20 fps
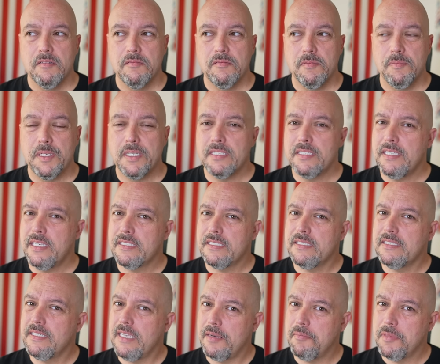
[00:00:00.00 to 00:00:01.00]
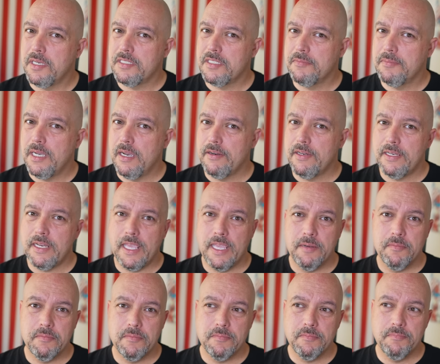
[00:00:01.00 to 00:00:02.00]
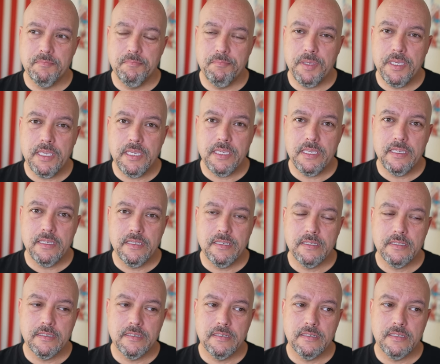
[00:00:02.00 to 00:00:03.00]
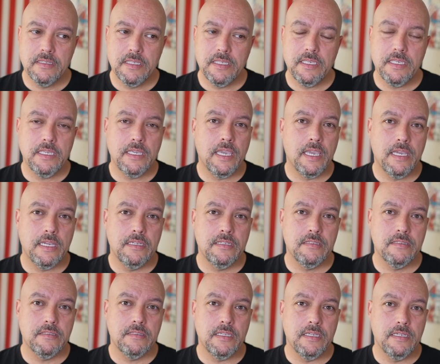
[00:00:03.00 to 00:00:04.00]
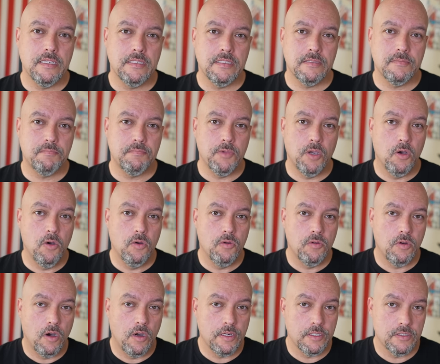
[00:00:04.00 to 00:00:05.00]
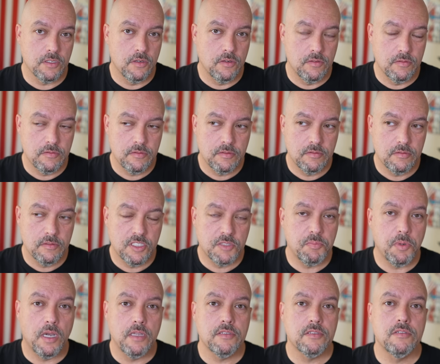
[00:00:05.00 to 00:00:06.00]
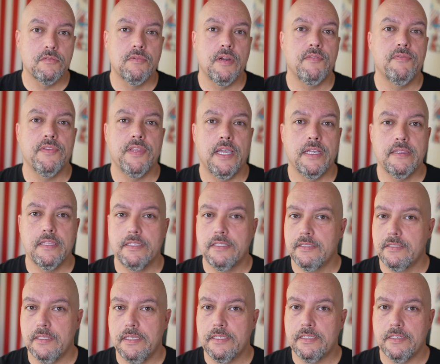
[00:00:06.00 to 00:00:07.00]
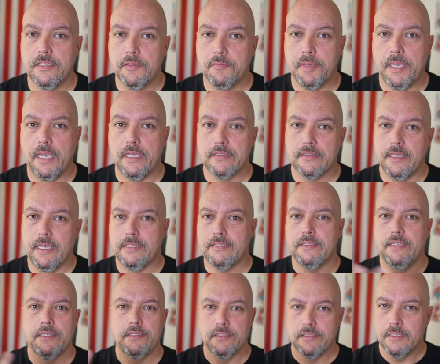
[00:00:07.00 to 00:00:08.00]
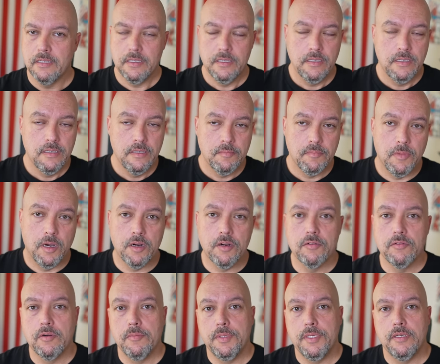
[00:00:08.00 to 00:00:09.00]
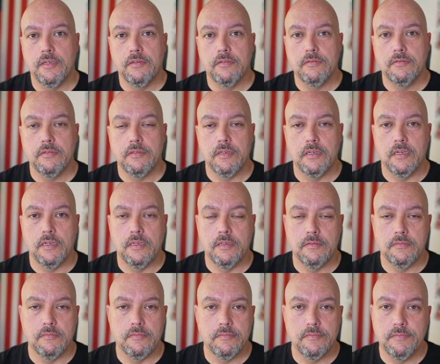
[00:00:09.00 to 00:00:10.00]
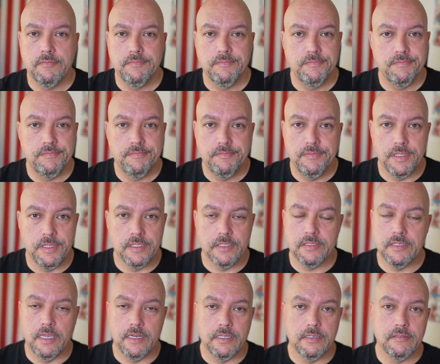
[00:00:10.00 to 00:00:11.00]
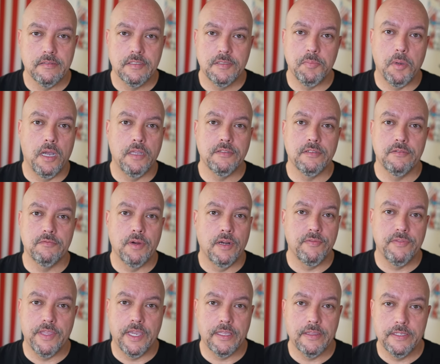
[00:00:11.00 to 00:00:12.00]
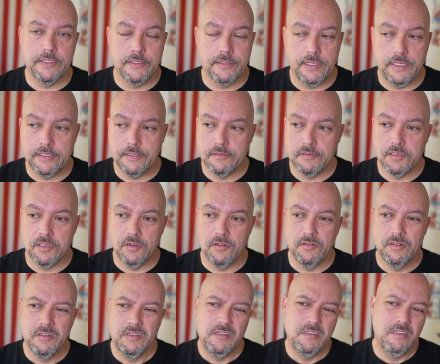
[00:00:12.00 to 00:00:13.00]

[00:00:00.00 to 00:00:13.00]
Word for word: Well, because he hasn't said much about it, and B, he has in his own on his own sponsored red flag legislation in the past. Last session, Marco Rubio um, in the Senate sponsored red flag legislation. So,